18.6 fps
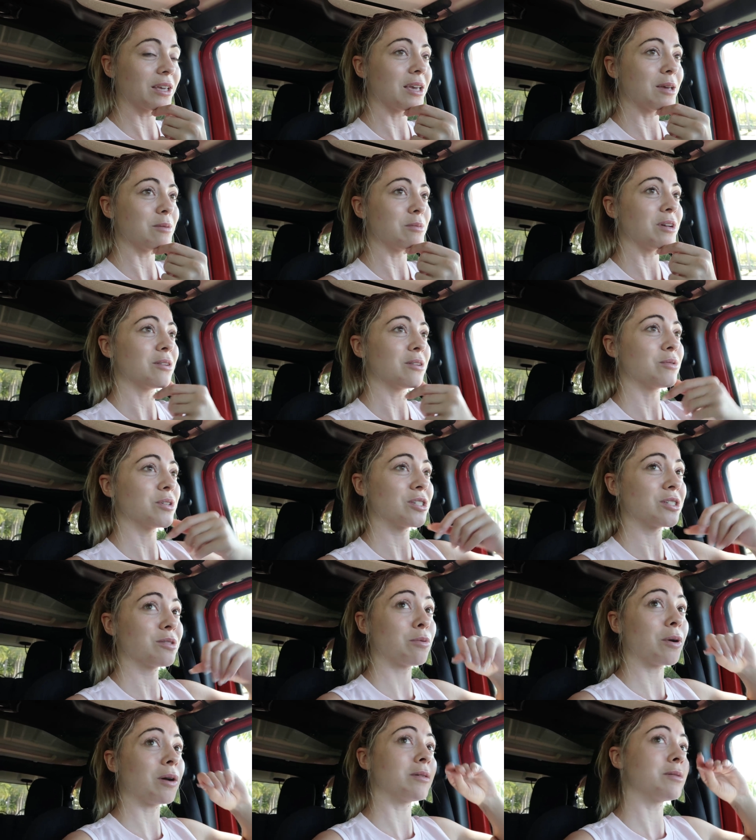came here, which
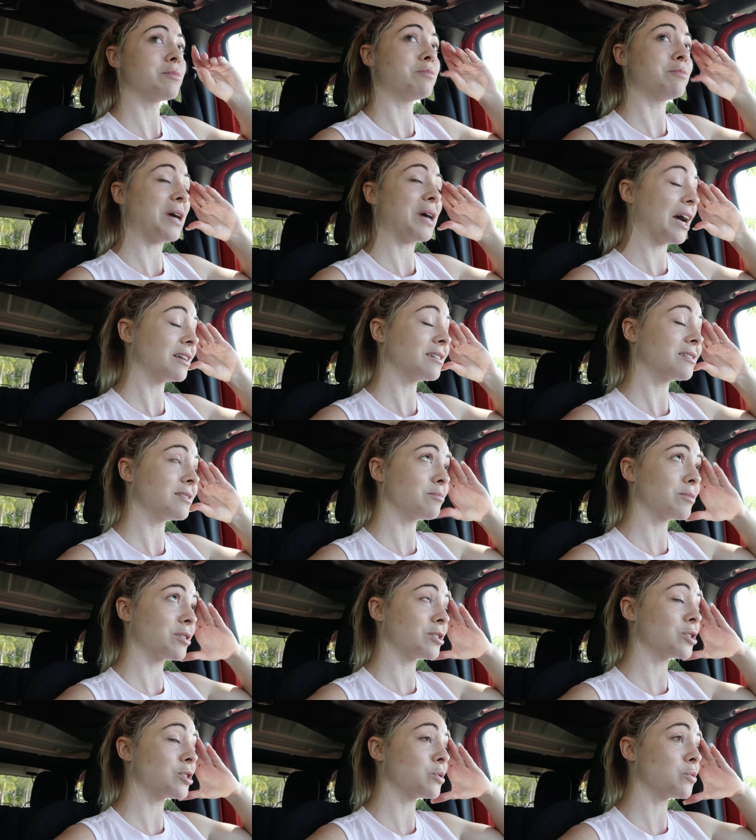is probably bad because I'm
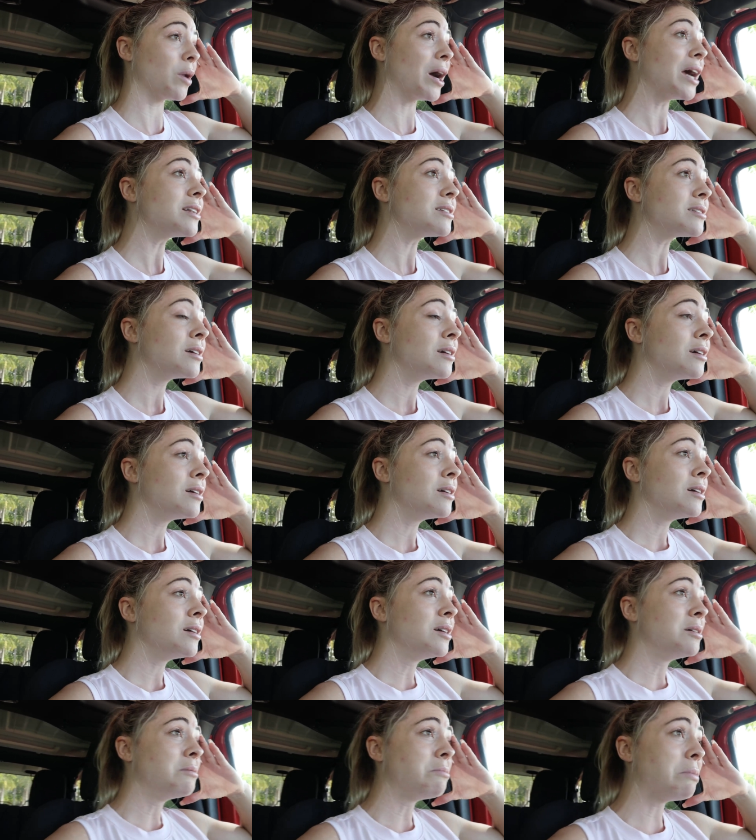gonna sweat,
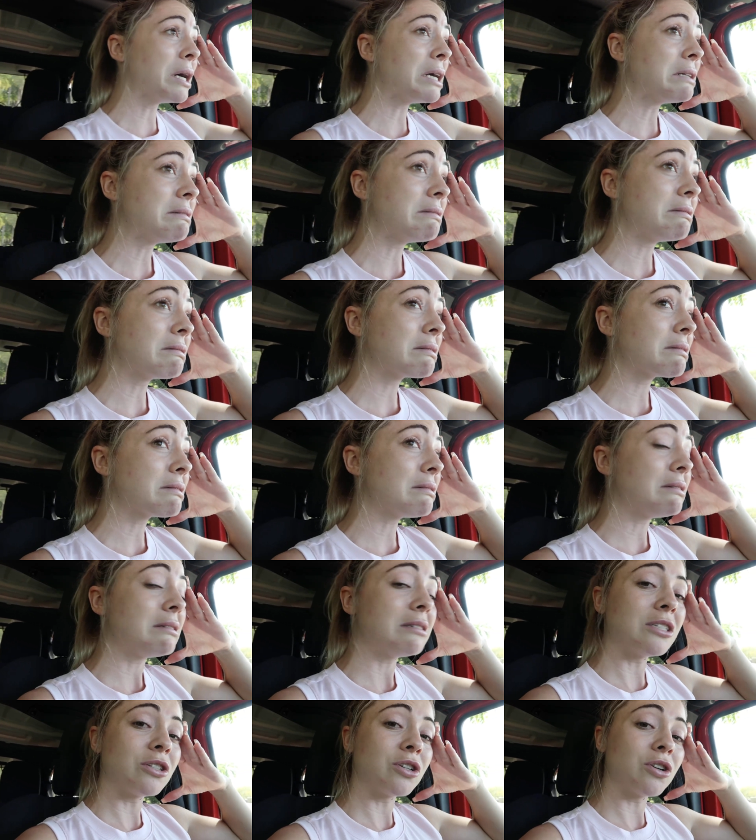but
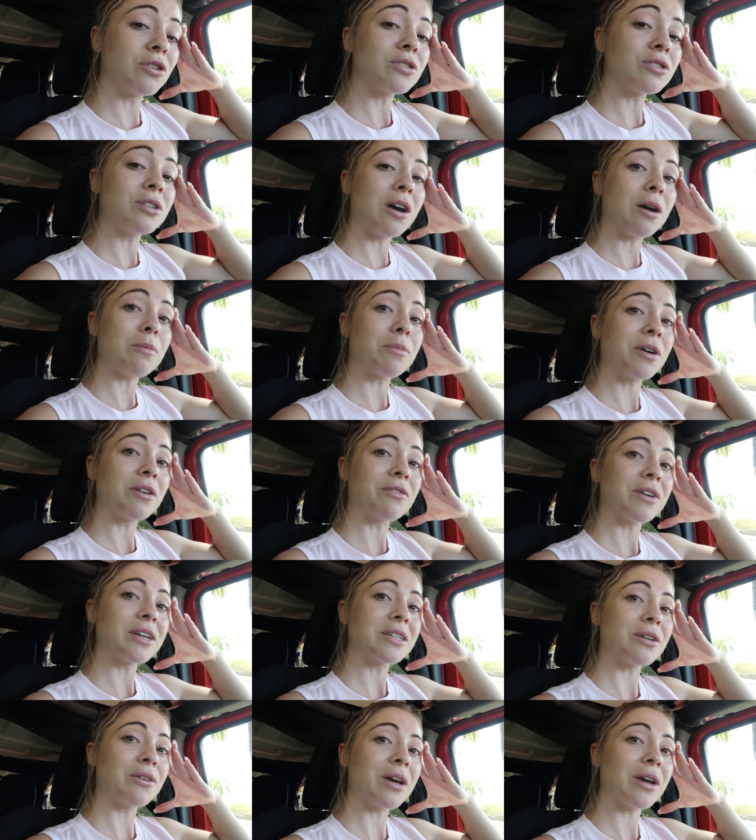your girl's not perfect,